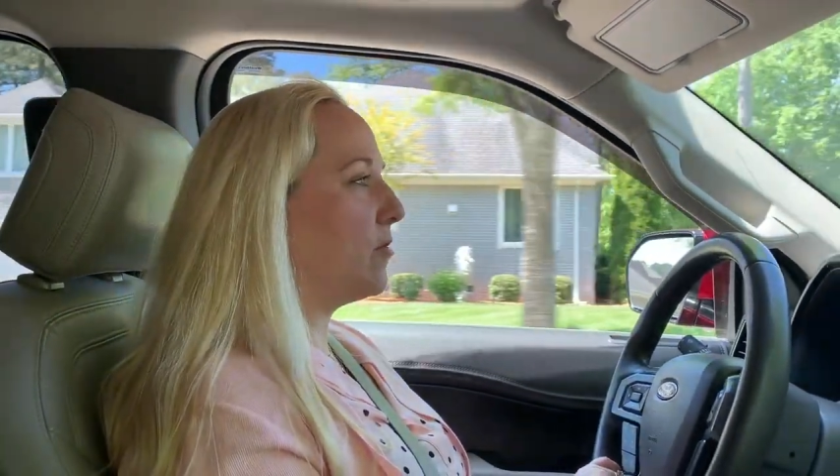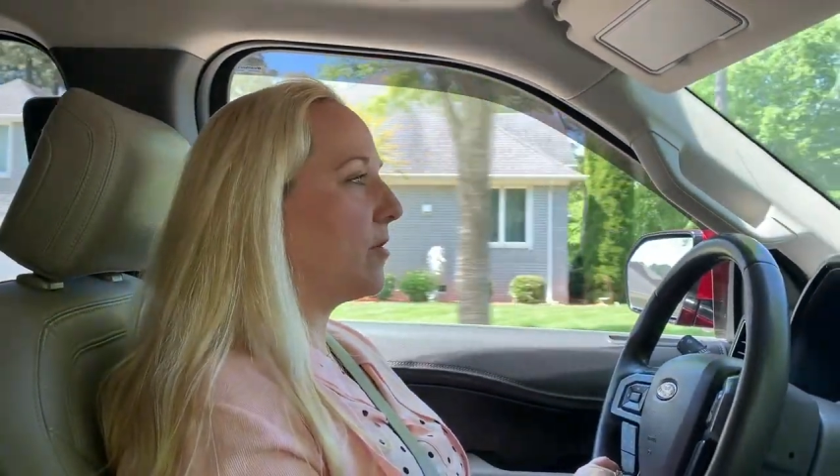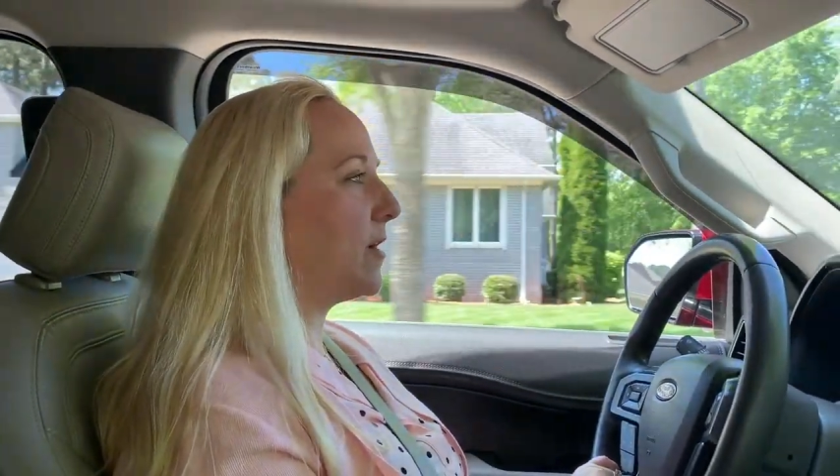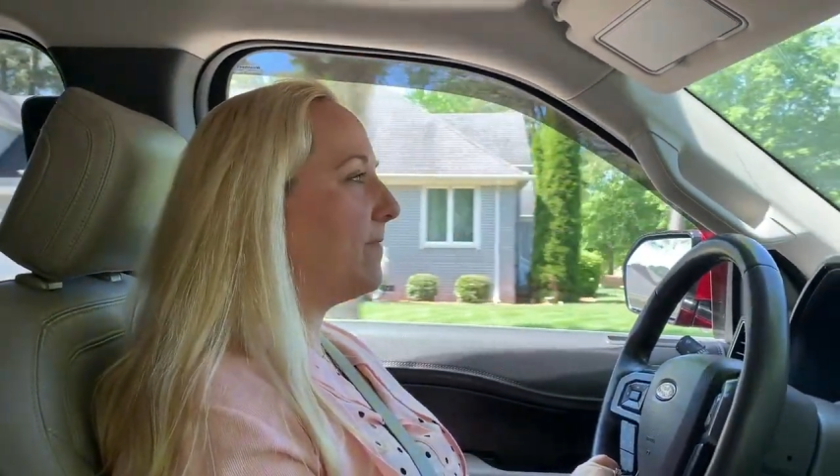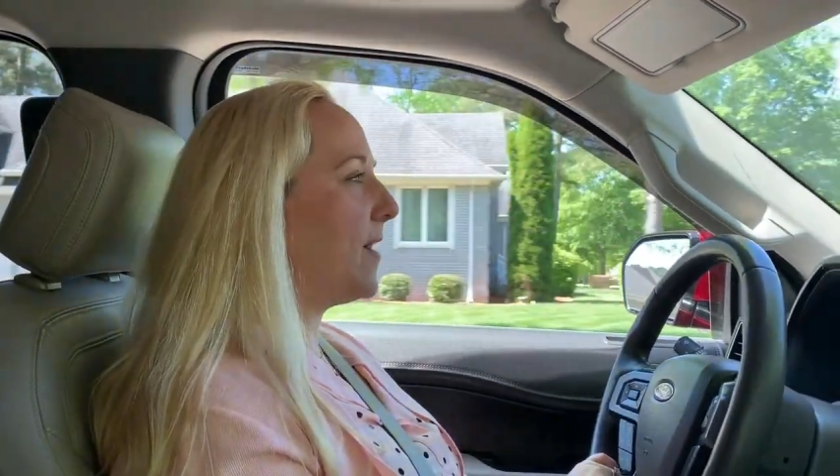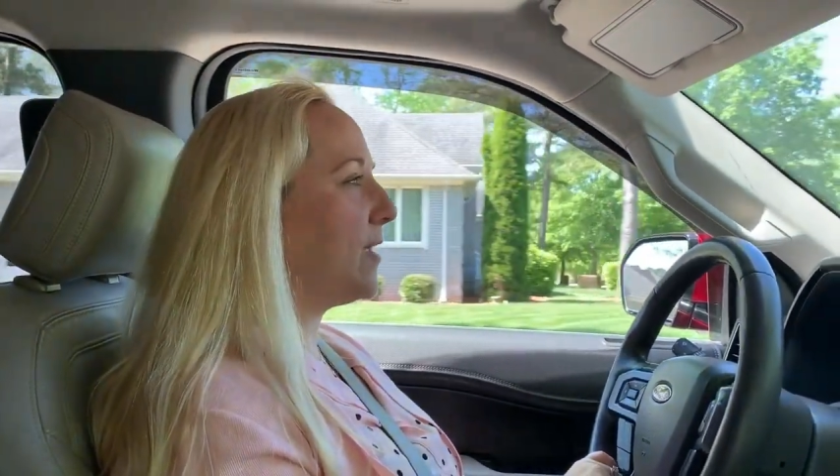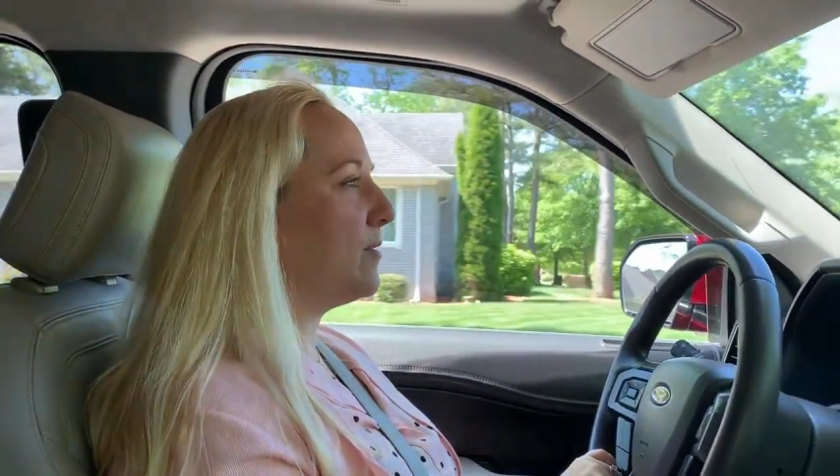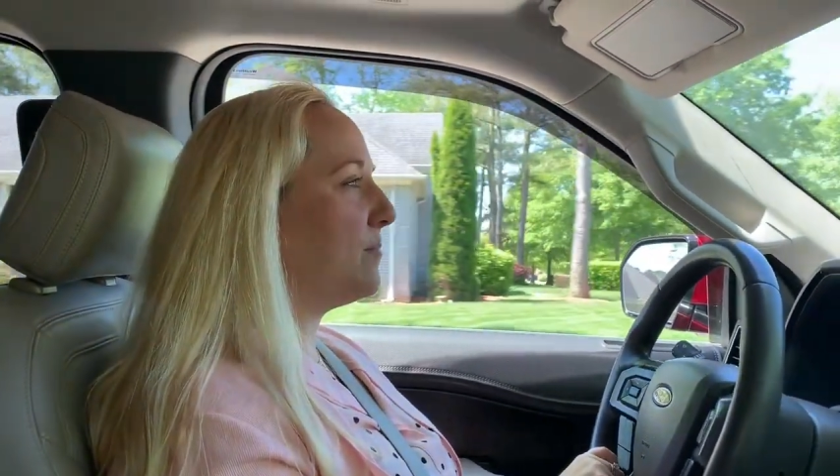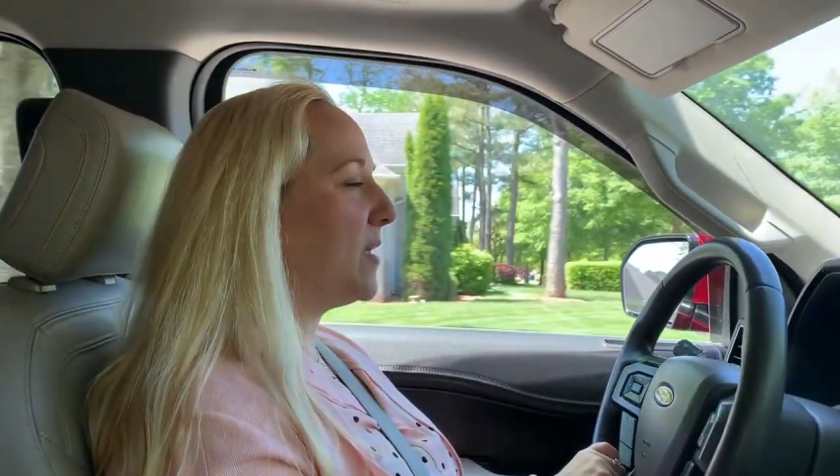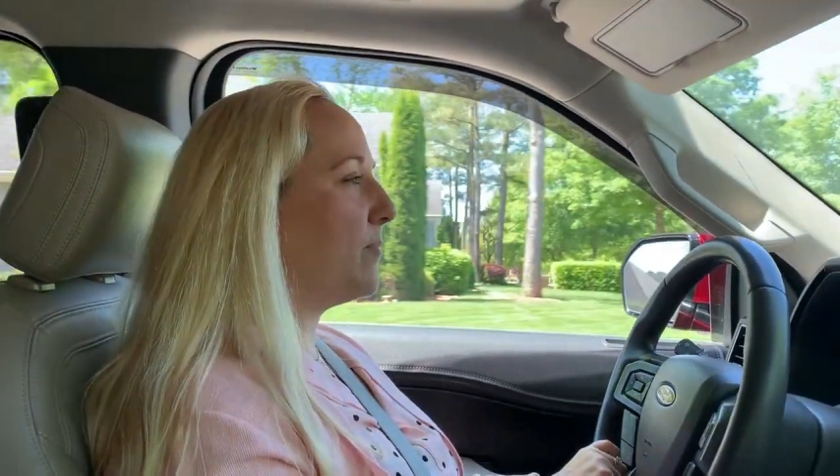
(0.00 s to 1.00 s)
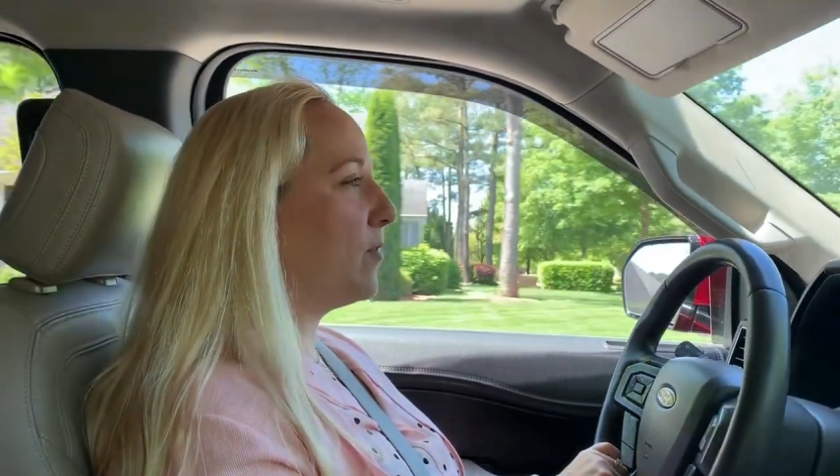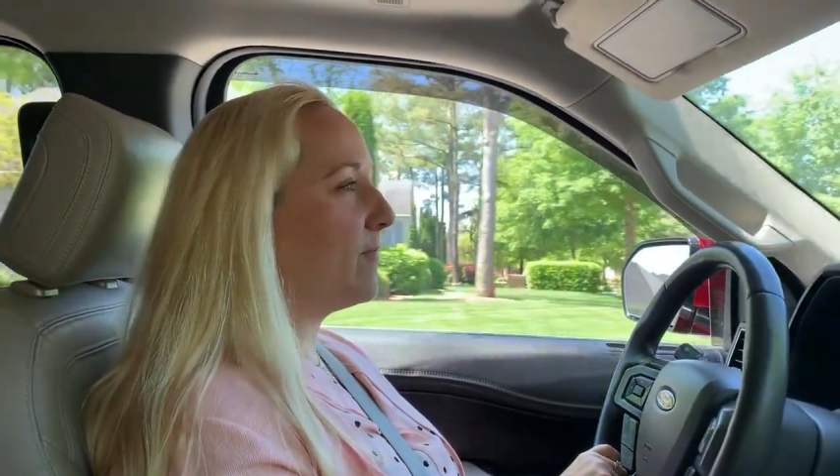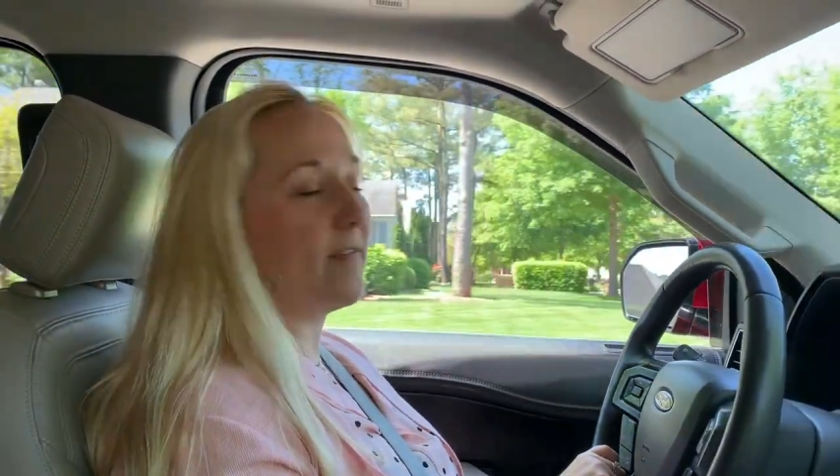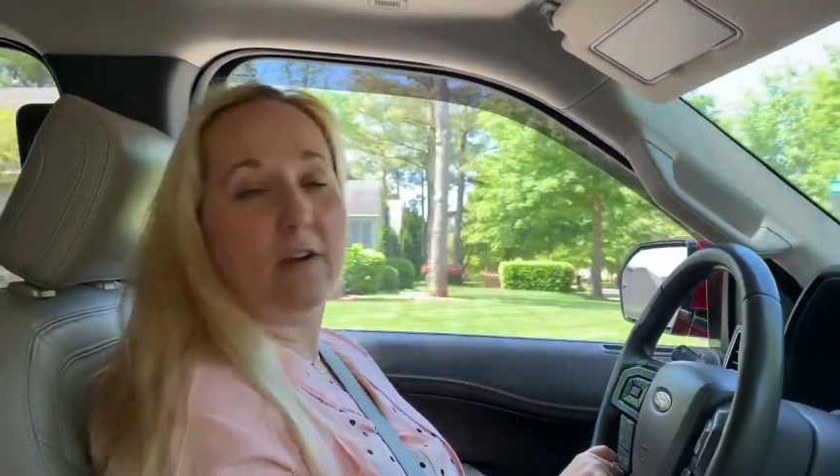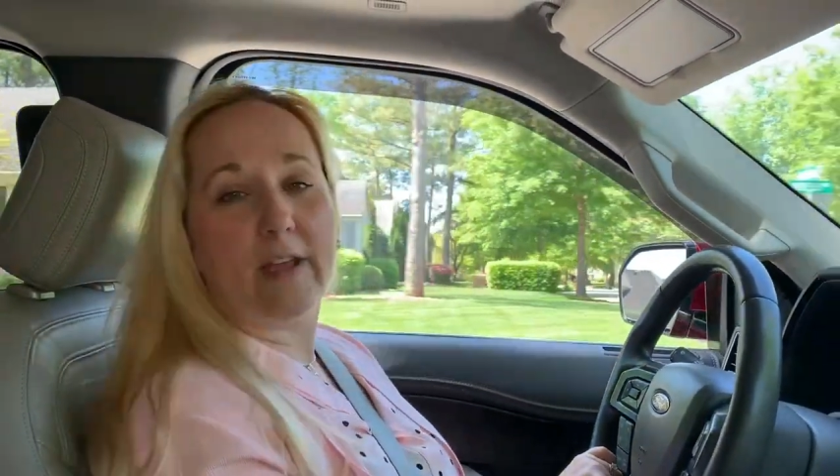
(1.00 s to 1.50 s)
You're going to find that people are
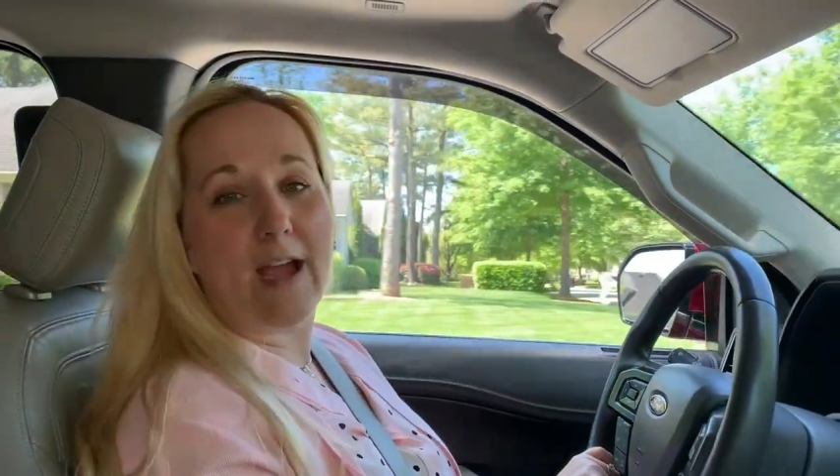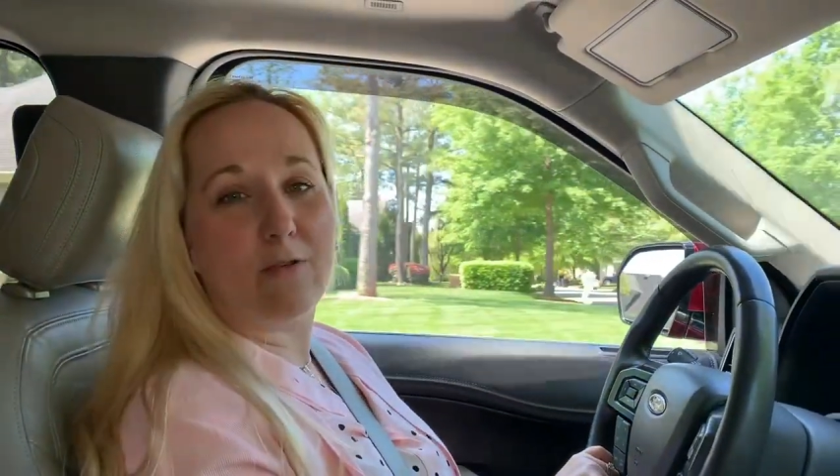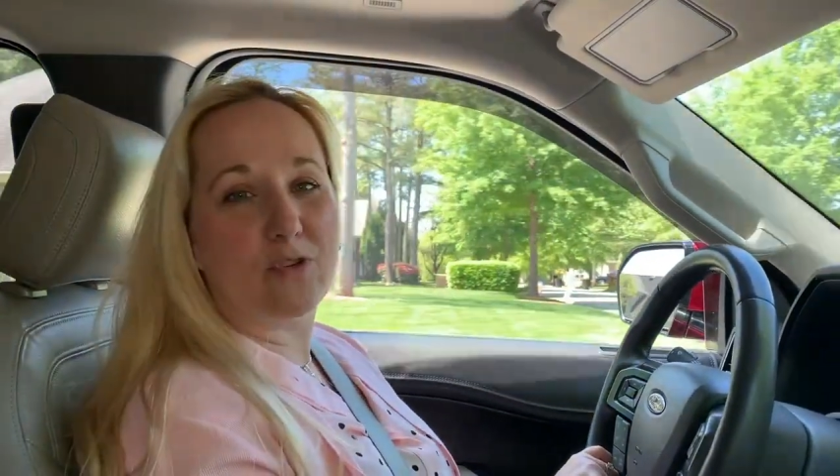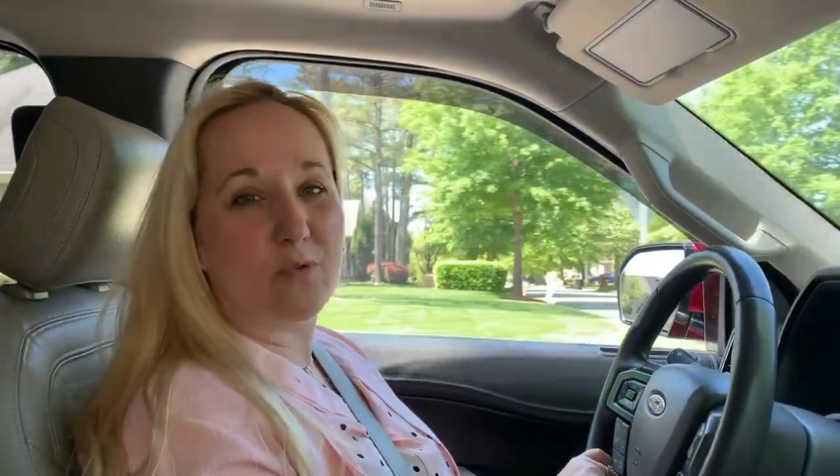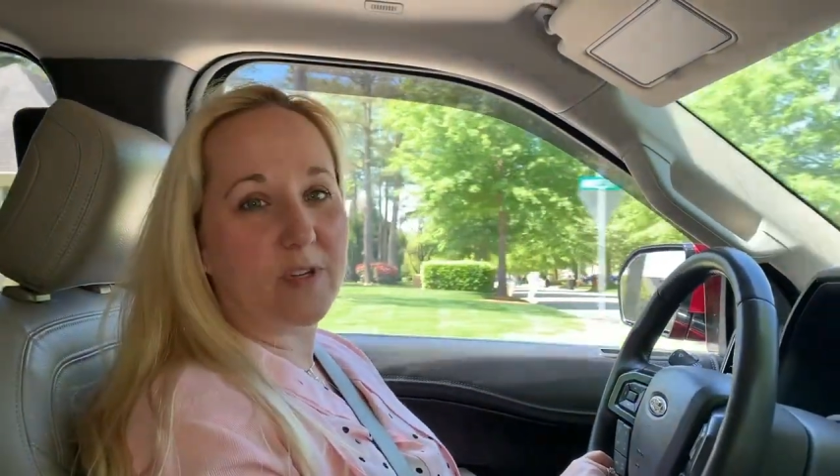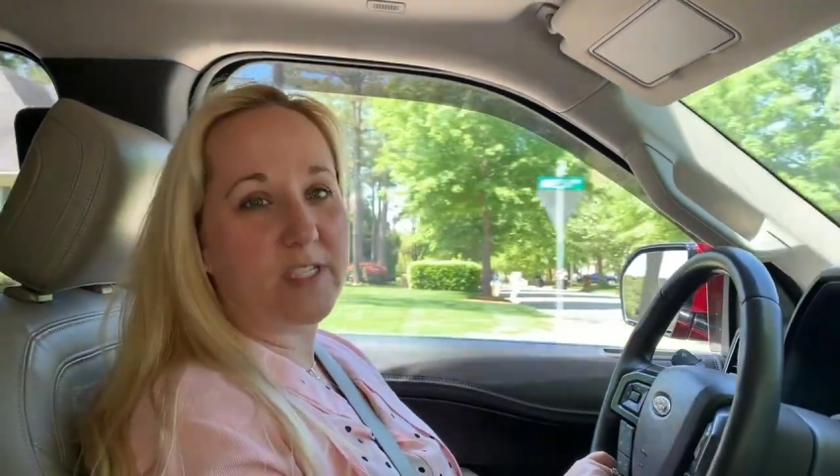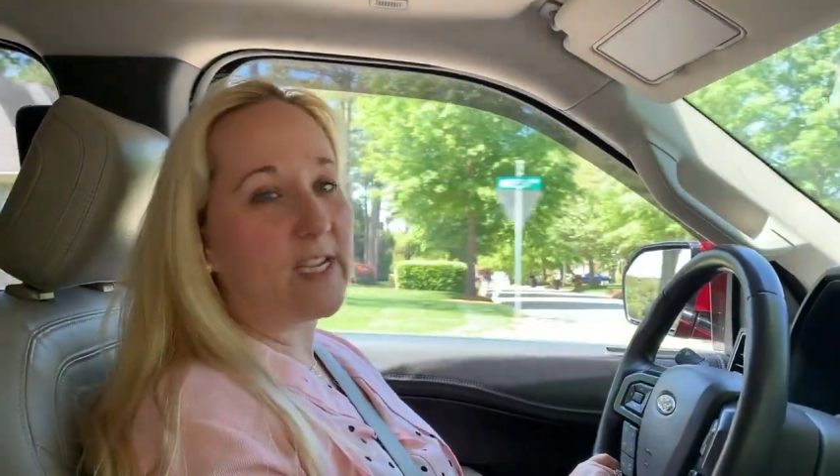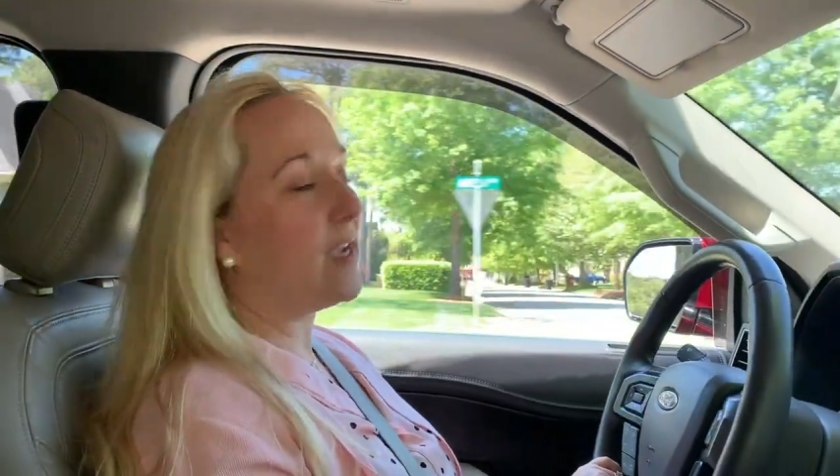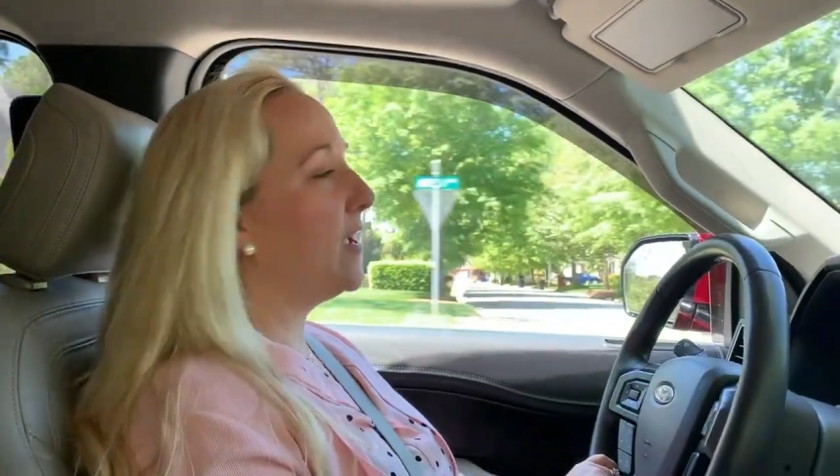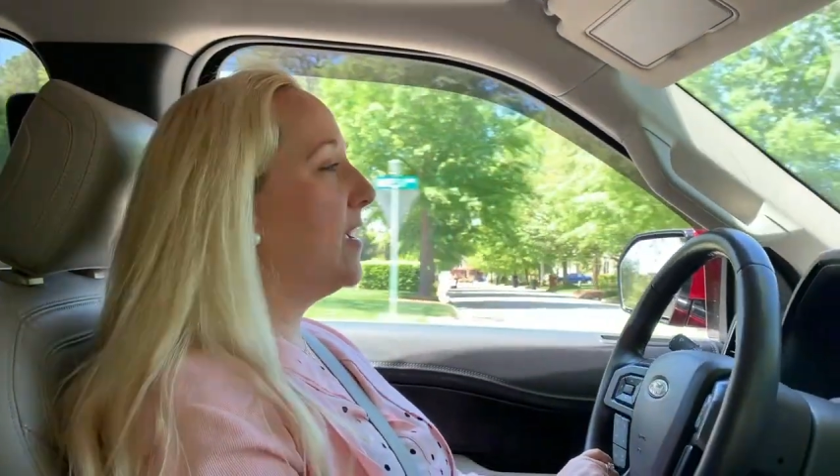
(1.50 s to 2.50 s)
fairly outdoorsy.